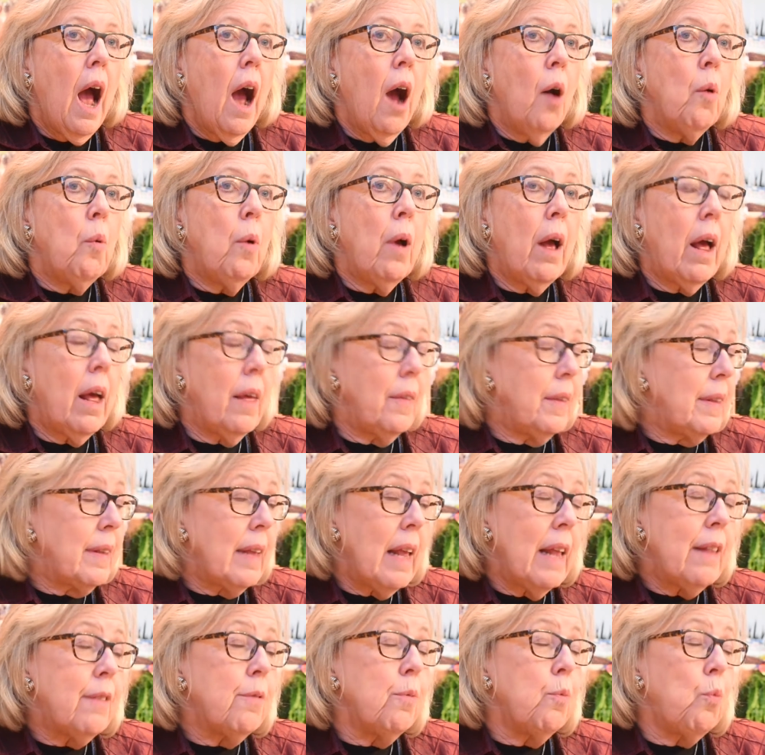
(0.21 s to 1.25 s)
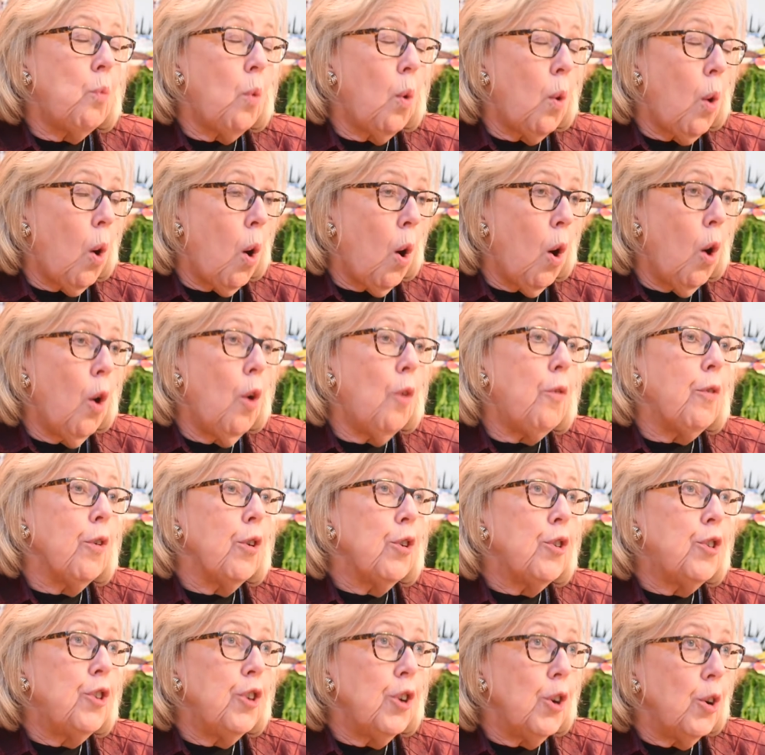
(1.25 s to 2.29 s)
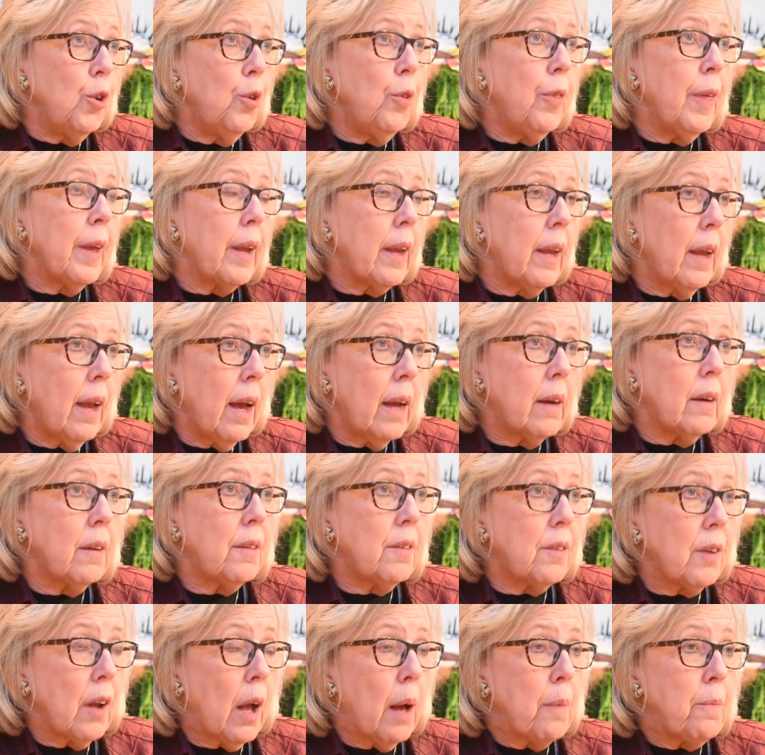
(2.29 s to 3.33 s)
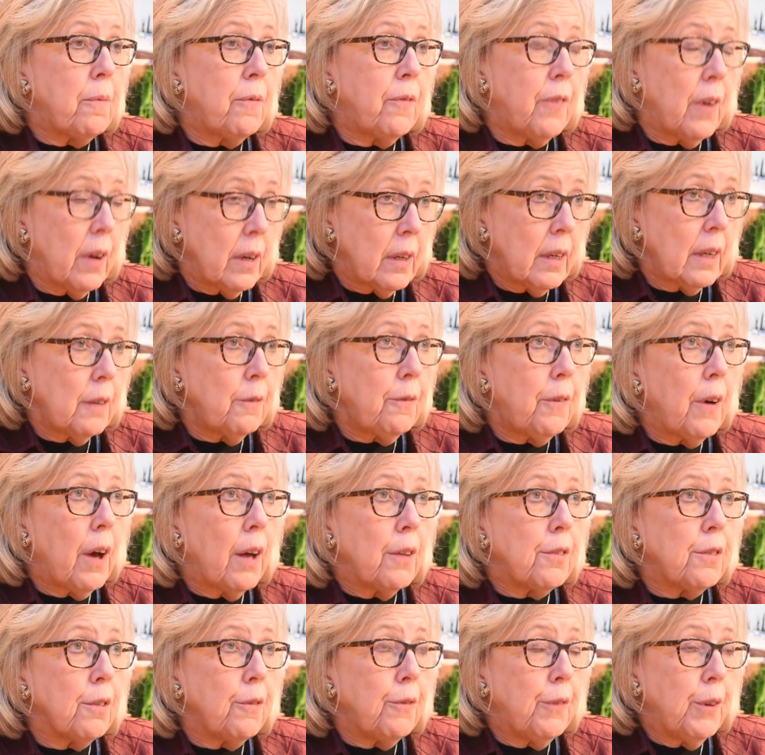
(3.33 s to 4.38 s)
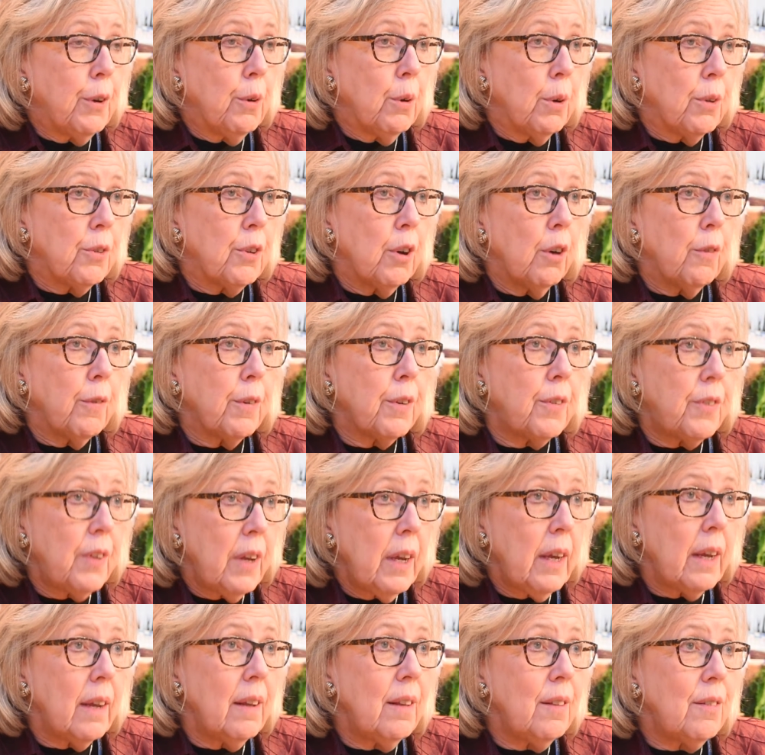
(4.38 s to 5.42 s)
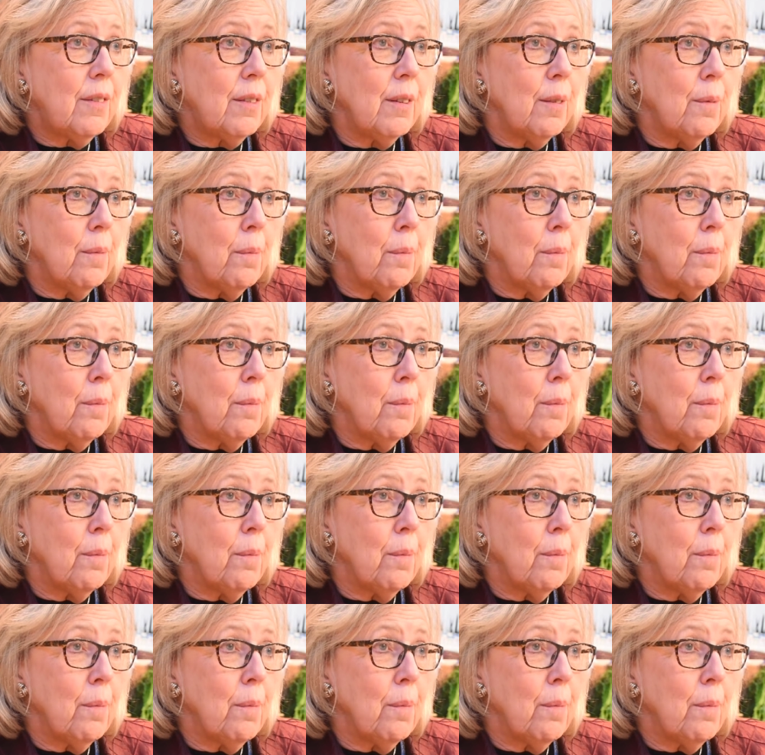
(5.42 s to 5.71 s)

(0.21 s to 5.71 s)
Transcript: Well, it's overdue that Canada stop funding fossil fuels overseas,